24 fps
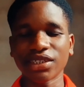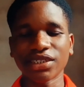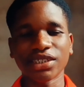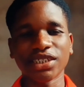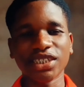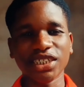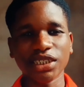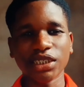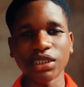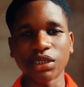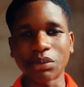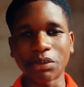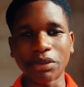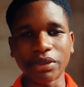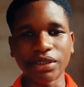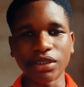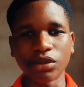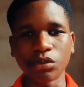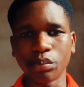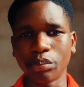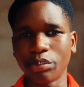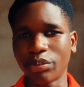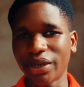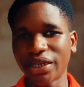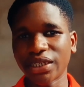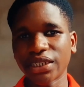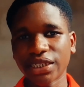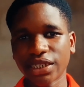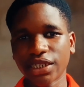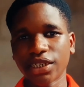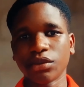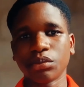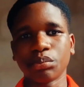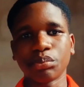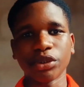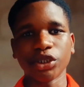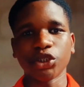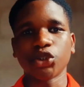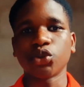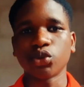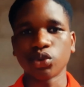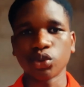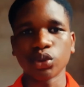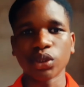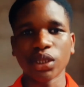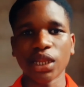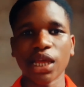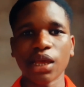is better than
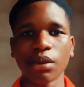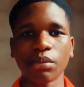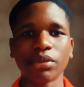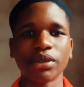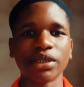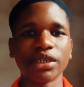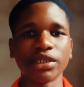Pixel Lab.